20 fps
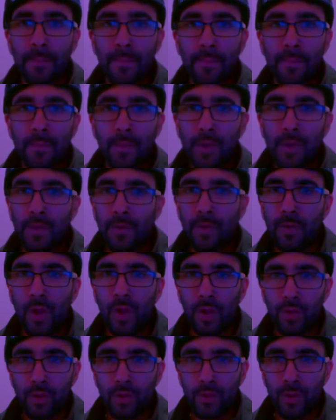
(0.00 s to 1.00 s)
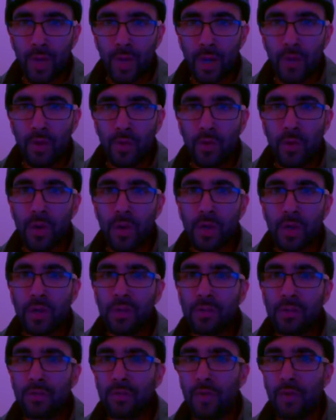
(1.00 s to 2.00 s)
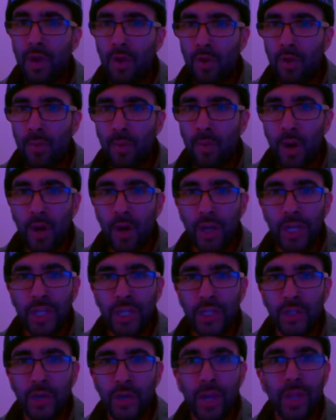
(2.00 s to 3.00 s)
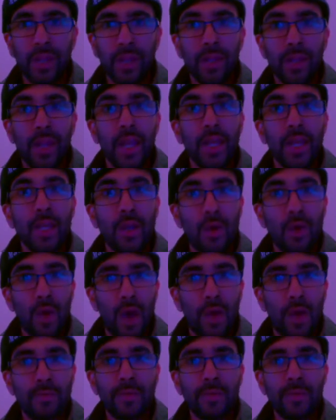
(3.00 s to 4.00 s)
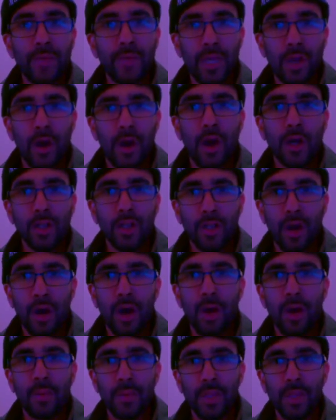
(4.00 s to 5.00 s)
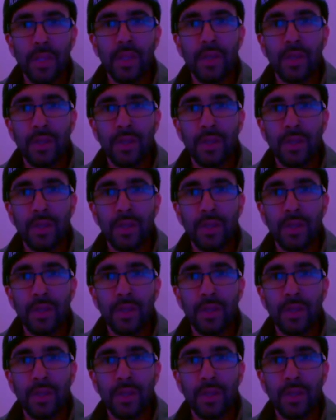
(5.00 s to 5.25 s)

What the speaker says: You follow the right coins, you follow market trends, and you have to be on top of it.